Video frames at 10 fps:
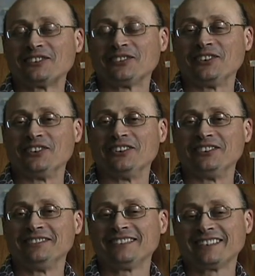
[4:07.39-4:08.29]
for
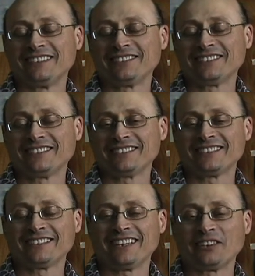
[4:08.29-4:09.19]

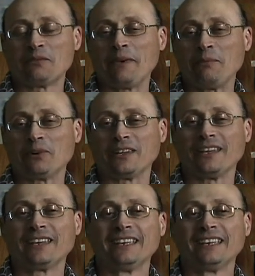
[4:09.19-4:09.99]
like a memory.